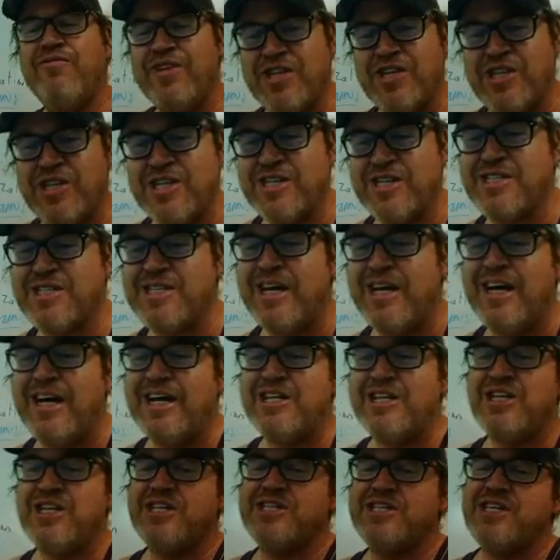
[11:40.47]
vicious
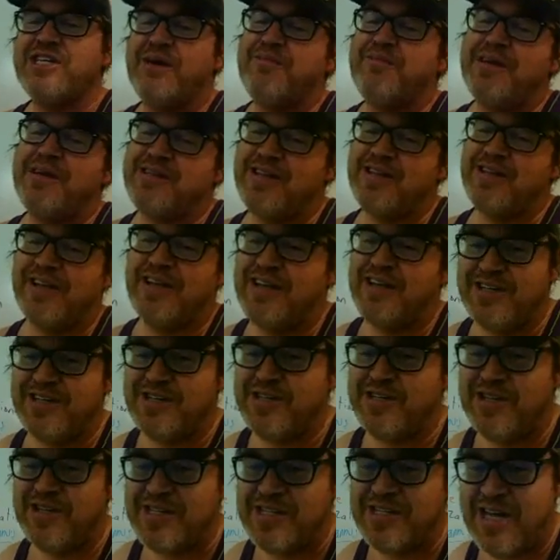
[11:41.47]
jigsaw puzzle, as it
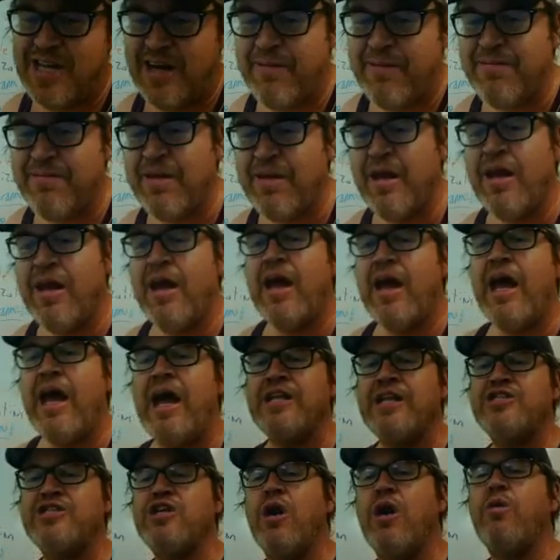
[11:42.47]
turns out.
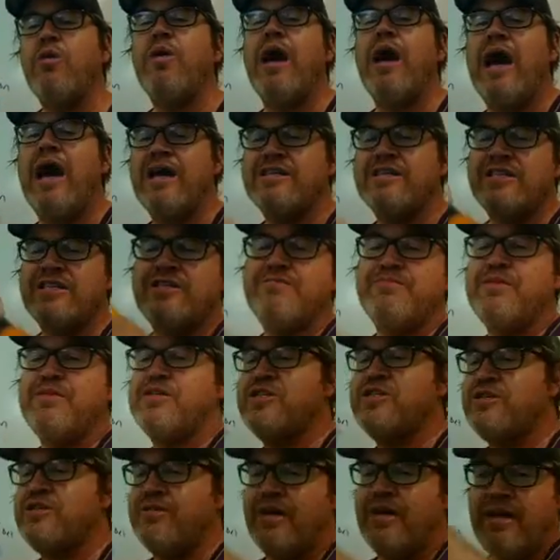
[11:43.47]
And so as this
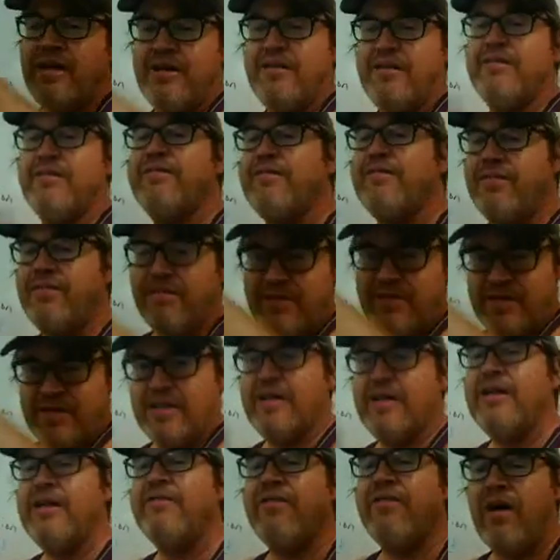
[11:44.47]
mystery
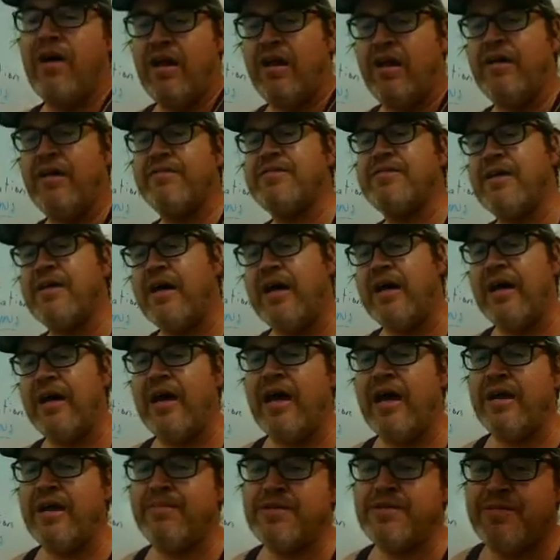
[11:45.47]
evolves,
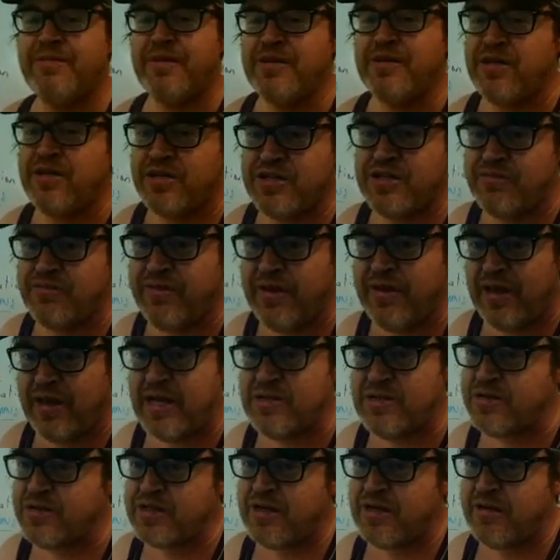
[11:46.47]
Oedipus starts to
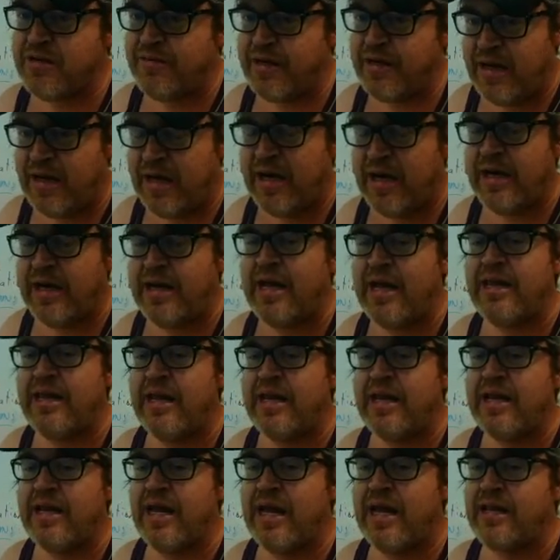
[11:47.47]
realize what's going on, and
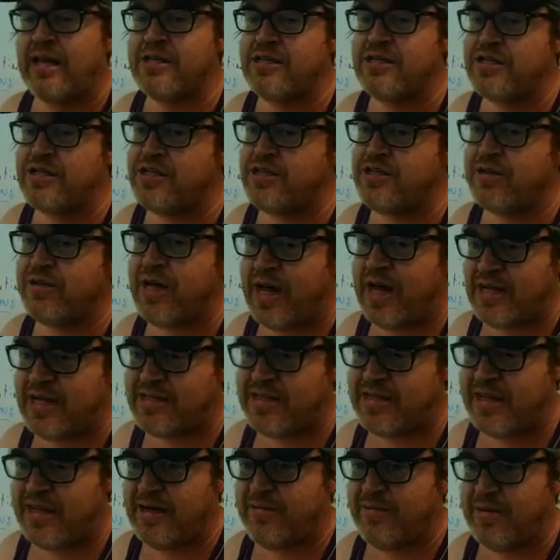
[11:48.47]
that he can't listen to
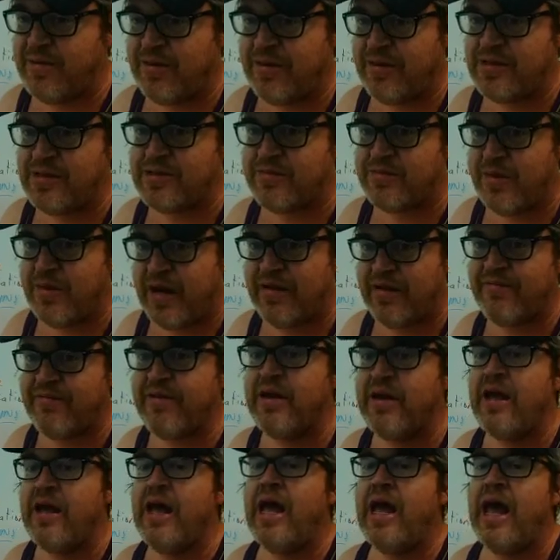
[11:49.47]
Jocasta anymore, his wife.
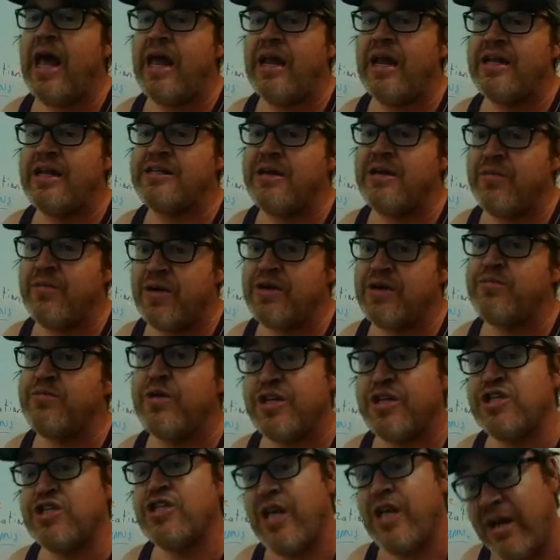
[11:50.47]
And it's
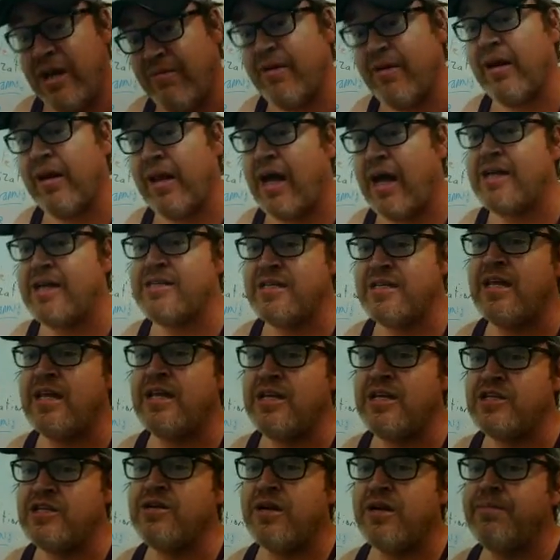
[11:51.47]
when she realizes that
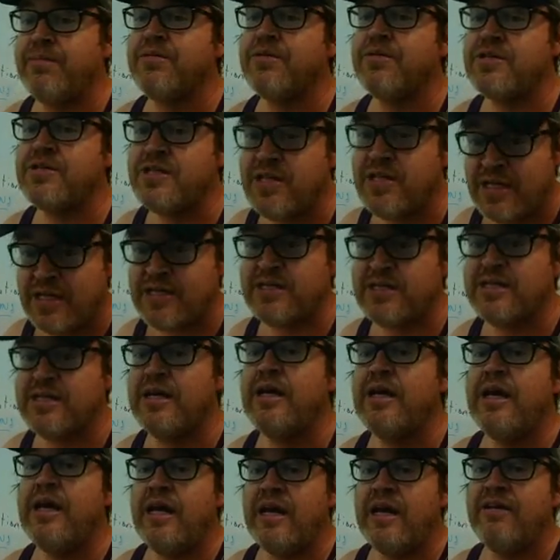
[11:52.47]
he's going to persist
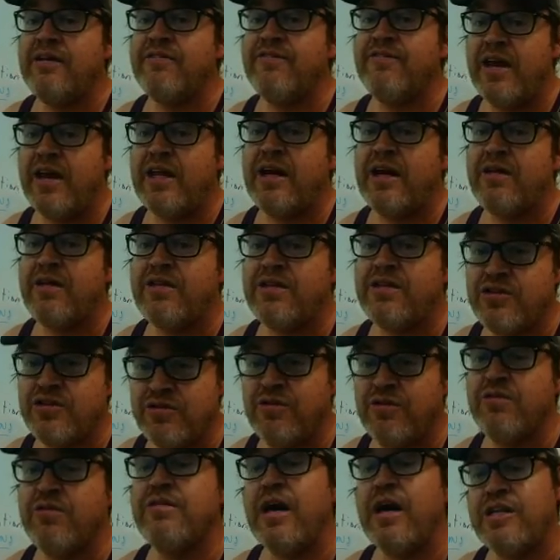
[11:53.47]
in finding out the
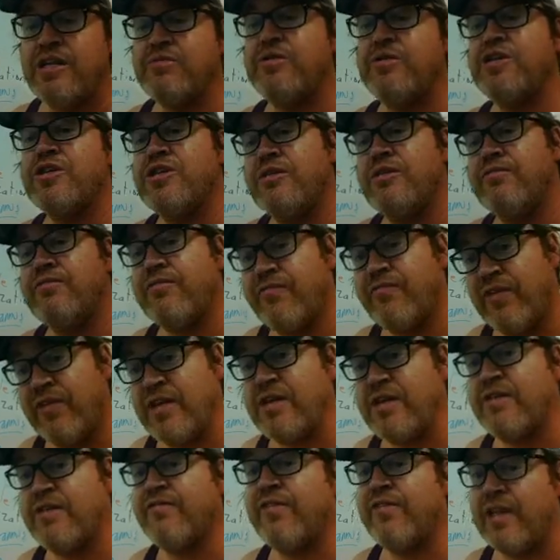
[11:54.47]
truth, that's when she
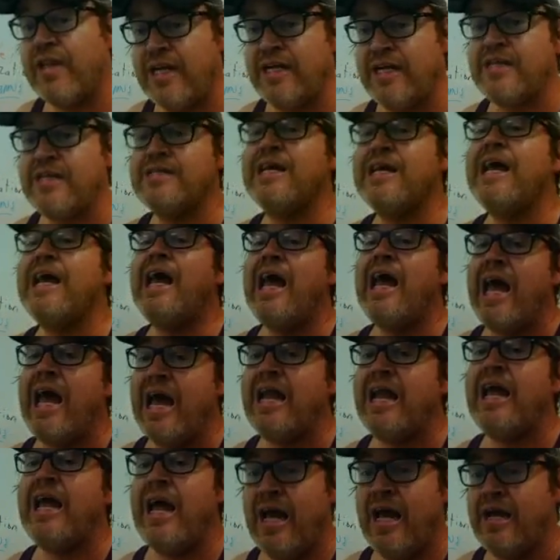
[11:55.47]
flees
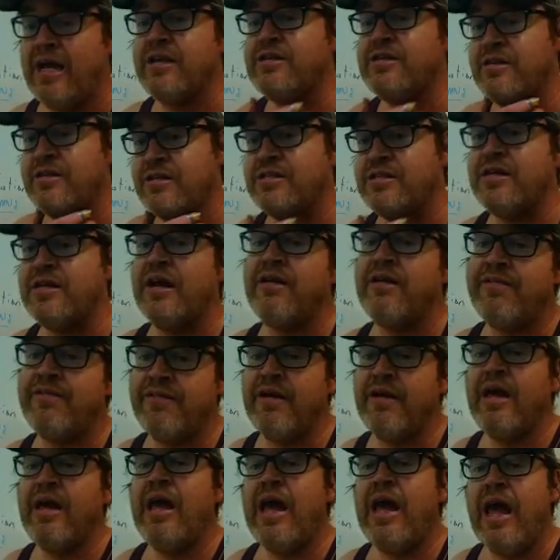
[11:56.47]
and hangs
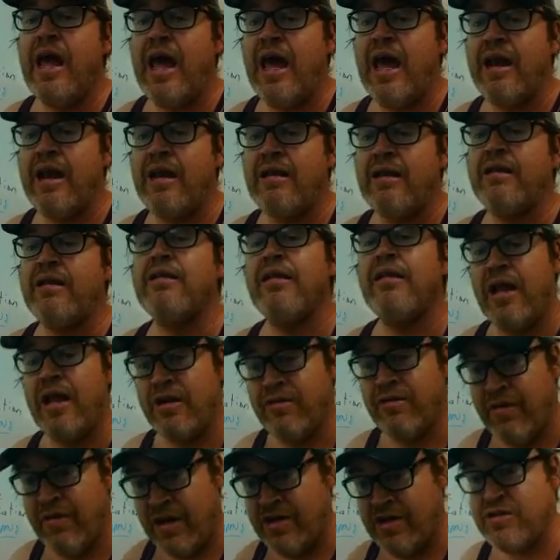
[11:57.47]
herself. And
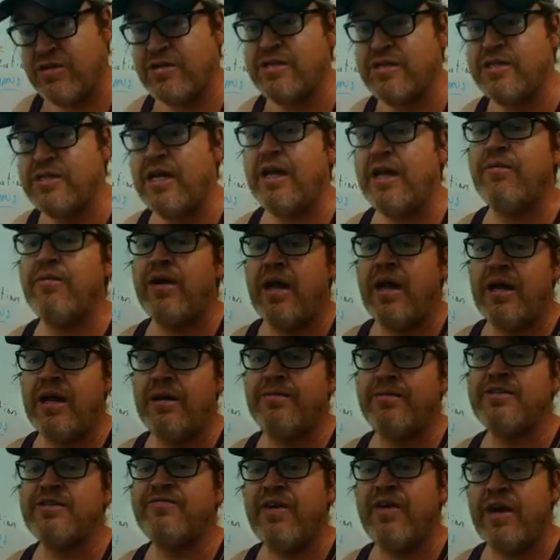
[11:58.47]
later on, as you see, when
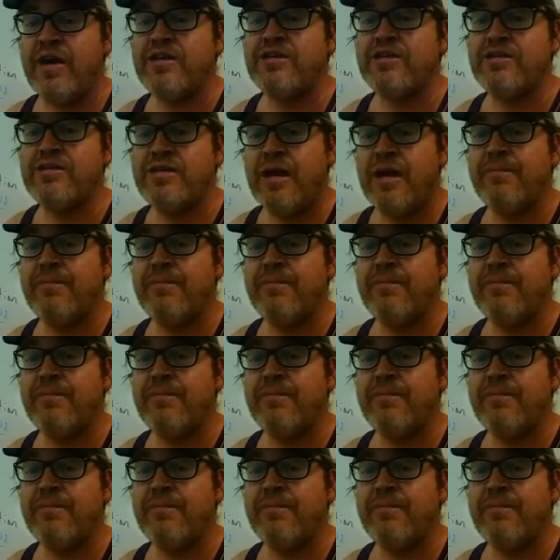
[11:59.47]
Oedipus finds her